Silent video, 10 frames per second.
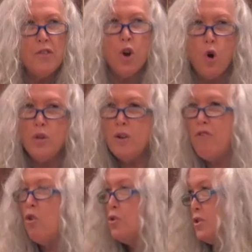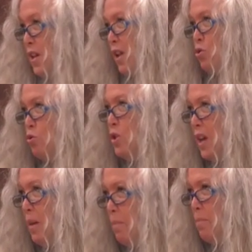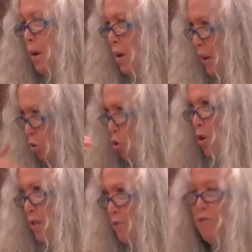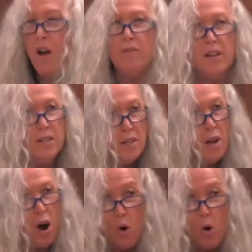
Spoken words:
The only folders that I do keep longer than 5 years